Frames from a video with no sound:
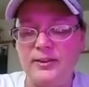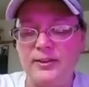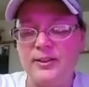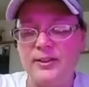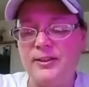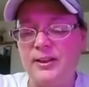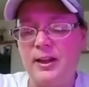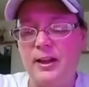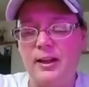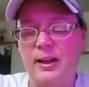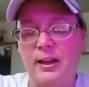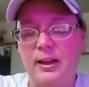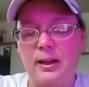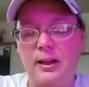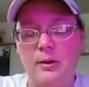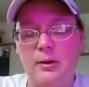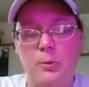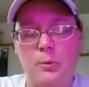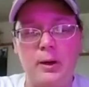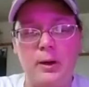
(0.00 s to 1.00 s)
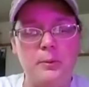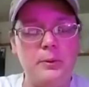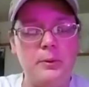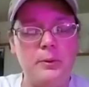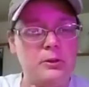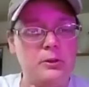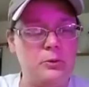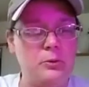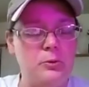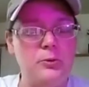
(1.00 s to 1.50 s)
this is a way
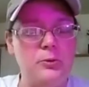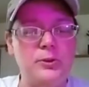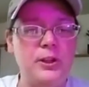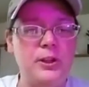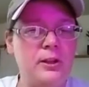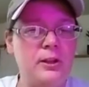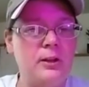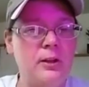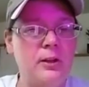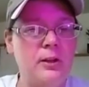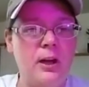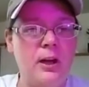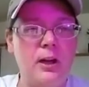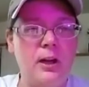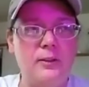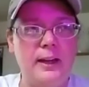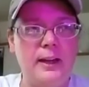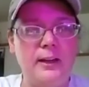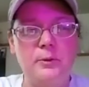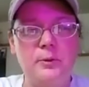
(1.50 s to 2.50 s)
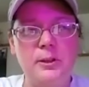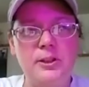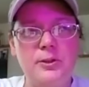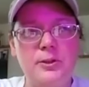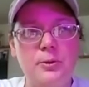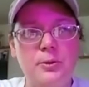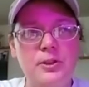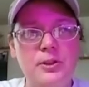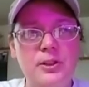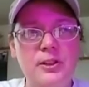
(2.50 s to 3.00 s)
we use land
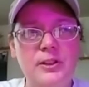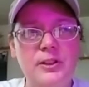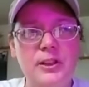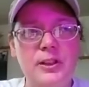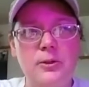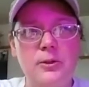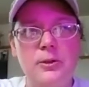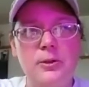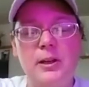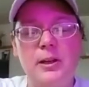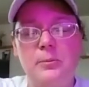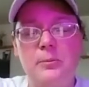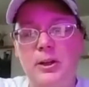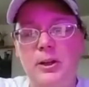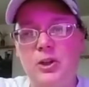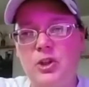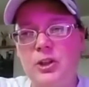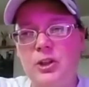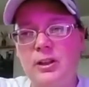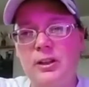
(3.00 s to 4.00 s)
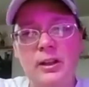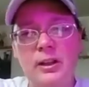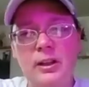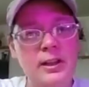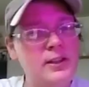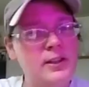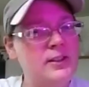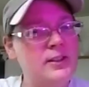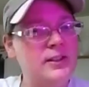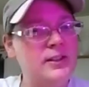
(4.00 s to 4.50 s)
resources that you didn't mention,
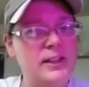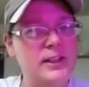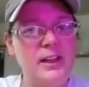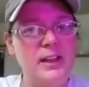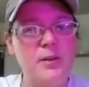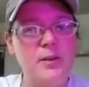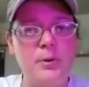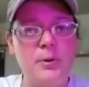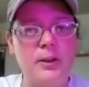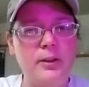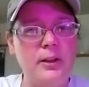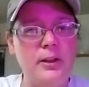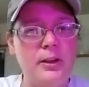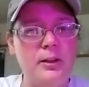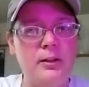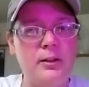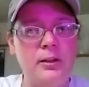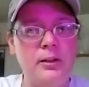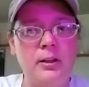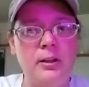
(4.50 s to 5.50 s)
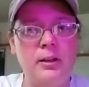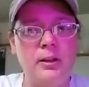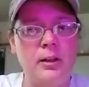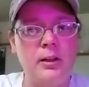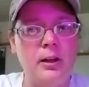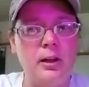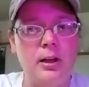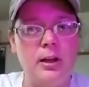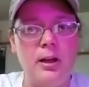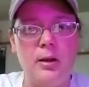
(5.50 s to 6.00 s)
stick it up on there.
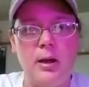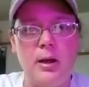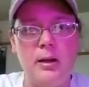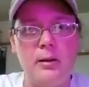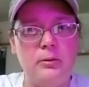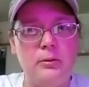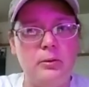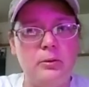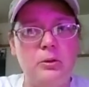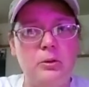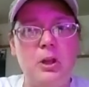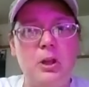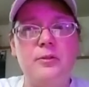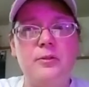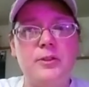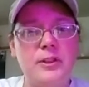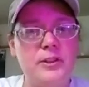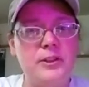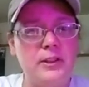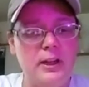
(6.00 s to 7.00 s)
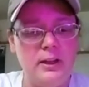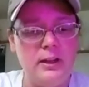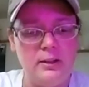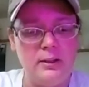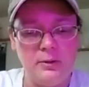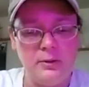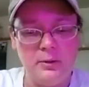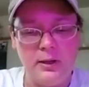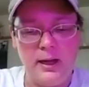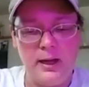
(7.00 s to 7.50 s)
I love to see it,
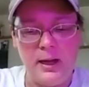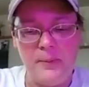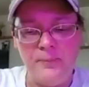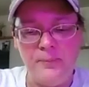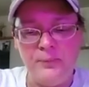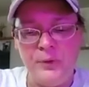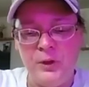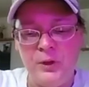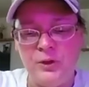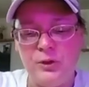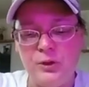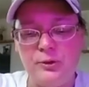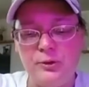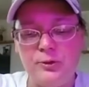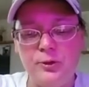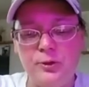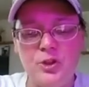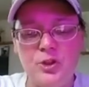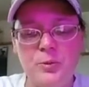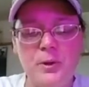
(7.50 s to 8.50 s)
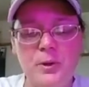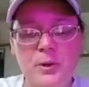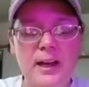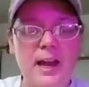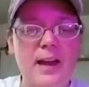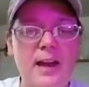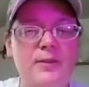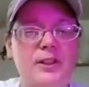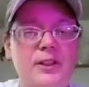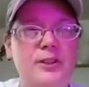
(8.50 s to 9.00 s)
okay? So the first one I
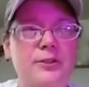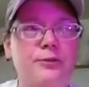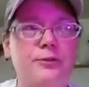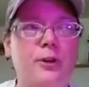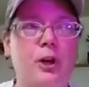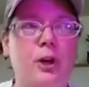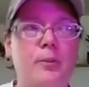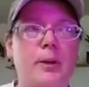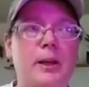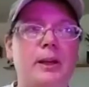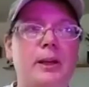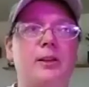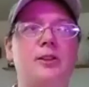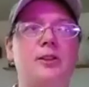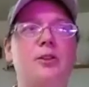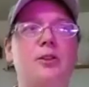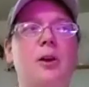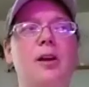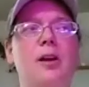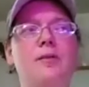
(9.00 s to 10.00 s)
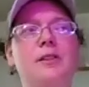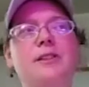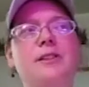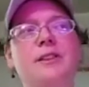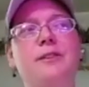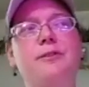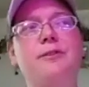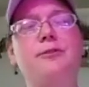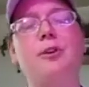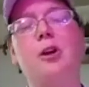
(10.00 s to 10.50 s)
have is farming. So
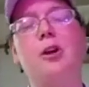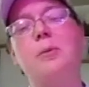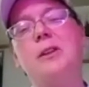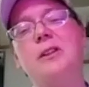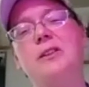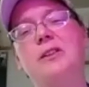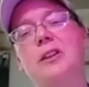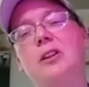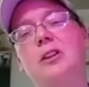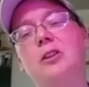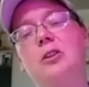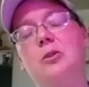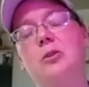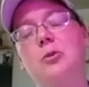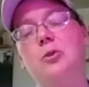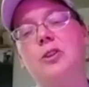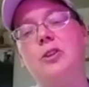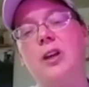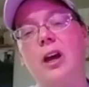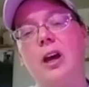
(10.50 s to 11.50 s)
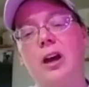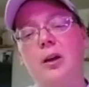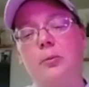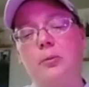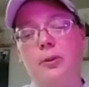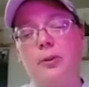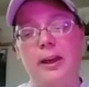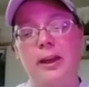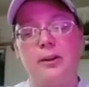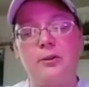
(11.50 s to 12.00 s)
obviously farming is gonna use
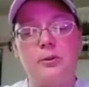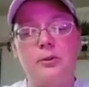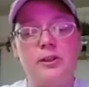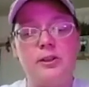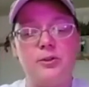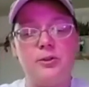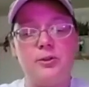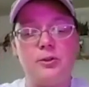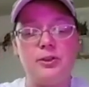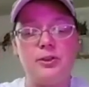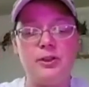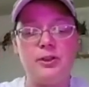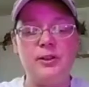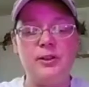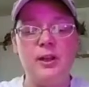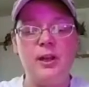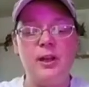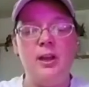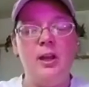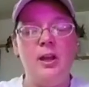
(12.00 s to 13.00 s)
land resources.